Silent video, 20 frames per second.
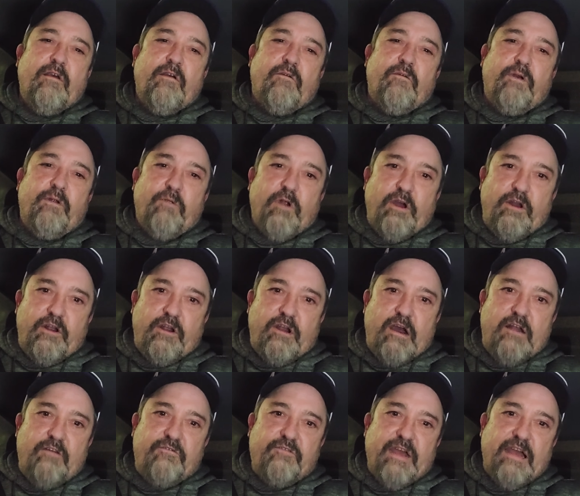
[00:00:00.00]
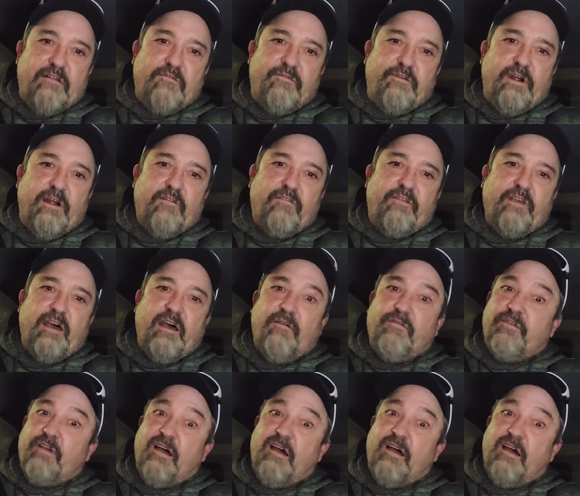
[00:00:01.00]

we wrote a contract for ourselves,